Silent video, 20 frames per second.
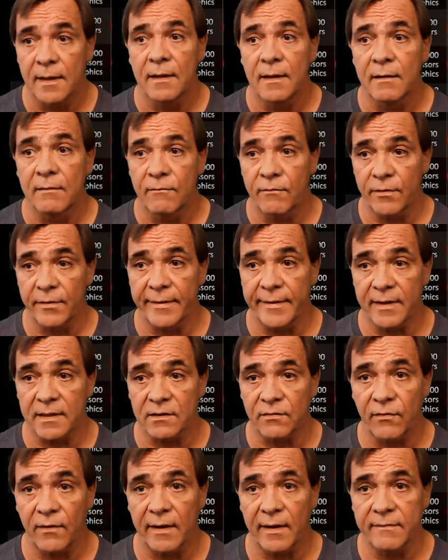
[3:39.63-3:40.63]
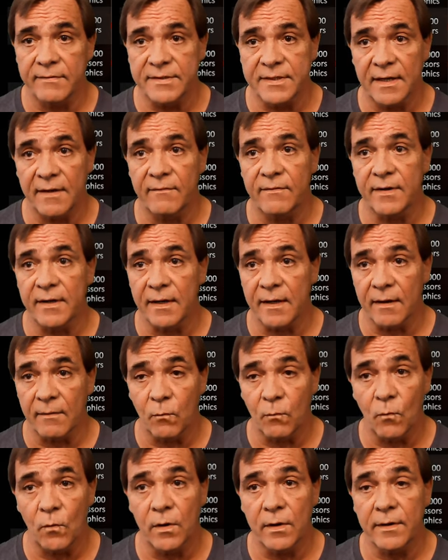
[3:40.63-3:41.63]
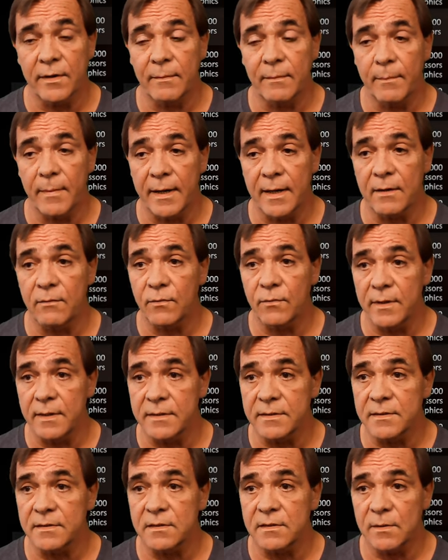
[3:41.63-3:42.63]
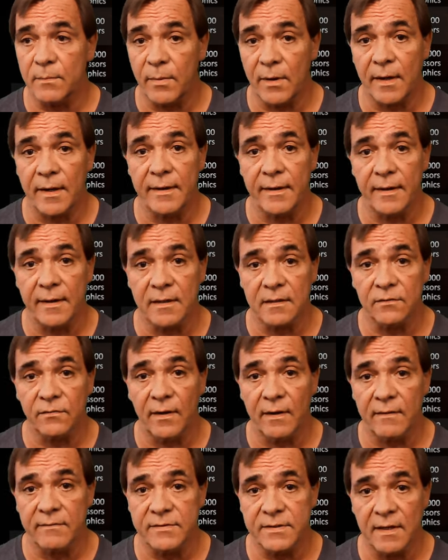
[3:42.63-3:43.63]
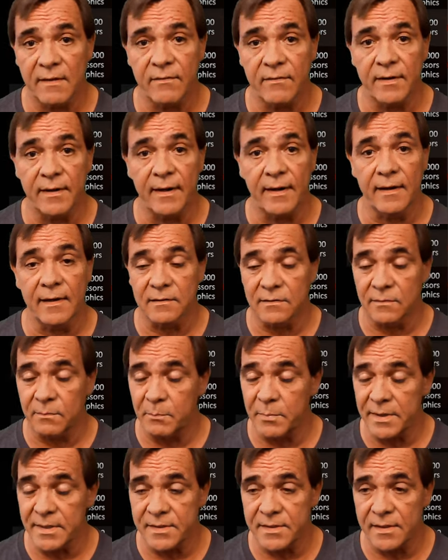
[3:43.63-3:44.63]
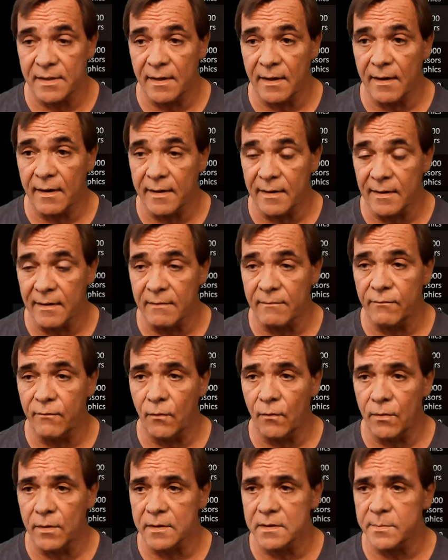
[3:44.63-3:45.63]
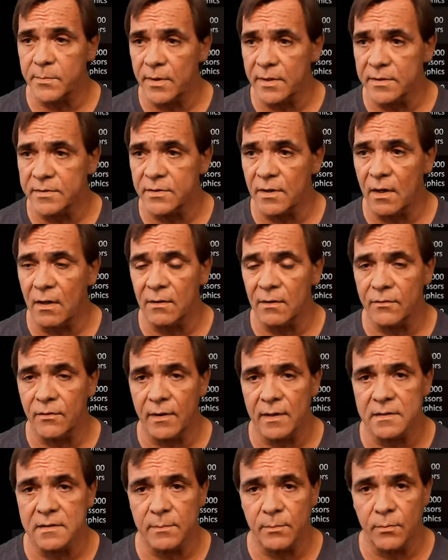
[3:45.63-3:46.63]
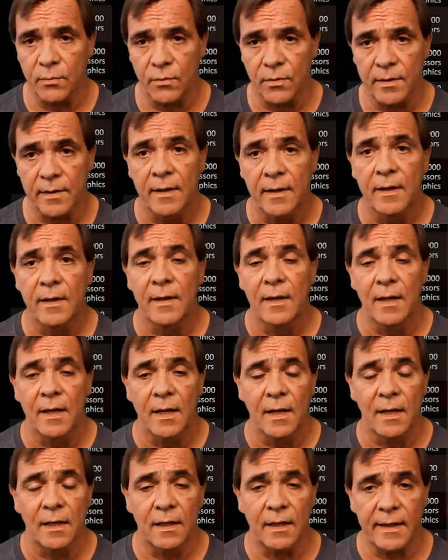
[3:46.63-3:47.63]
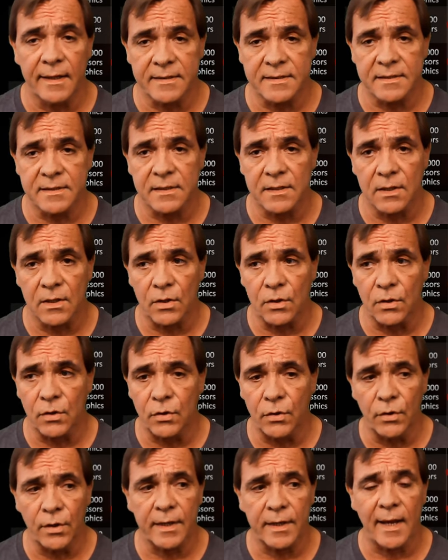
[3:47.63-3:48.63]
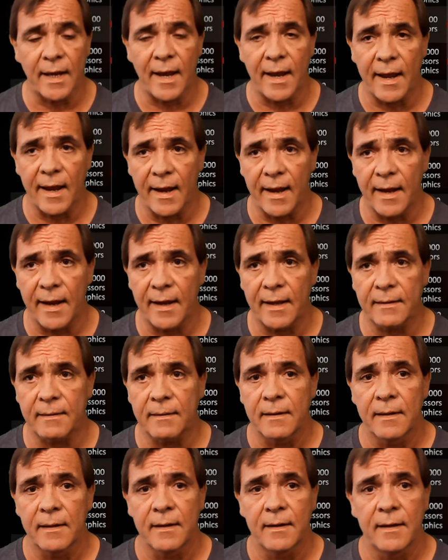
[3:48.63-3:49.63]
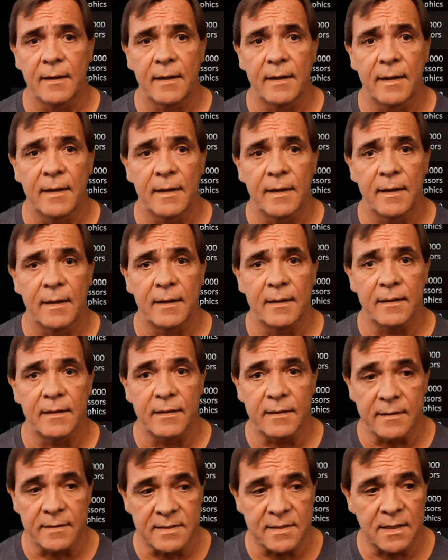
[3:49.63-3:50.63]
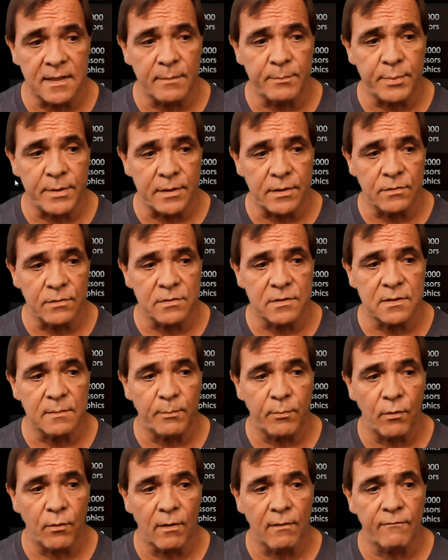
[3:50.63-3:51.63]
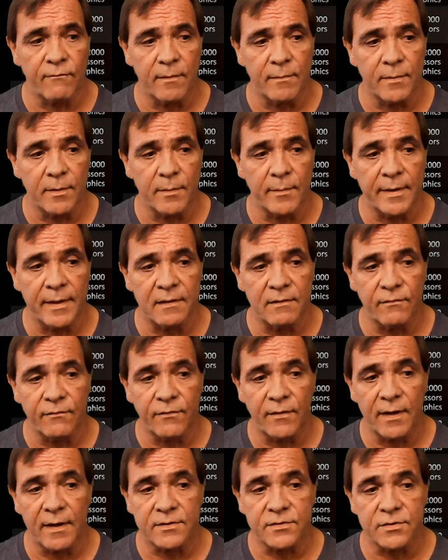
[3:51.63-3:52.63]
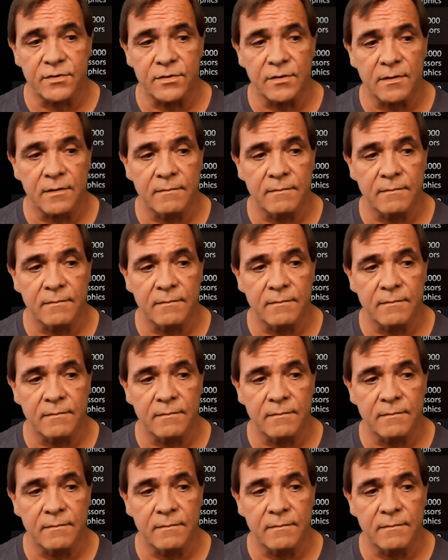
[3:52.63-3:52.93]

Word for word: For the X570, one of the main reasons to buy X570, and it's PCIe 4 Express all across the board. Let's look at the CPU support from the manufacturer.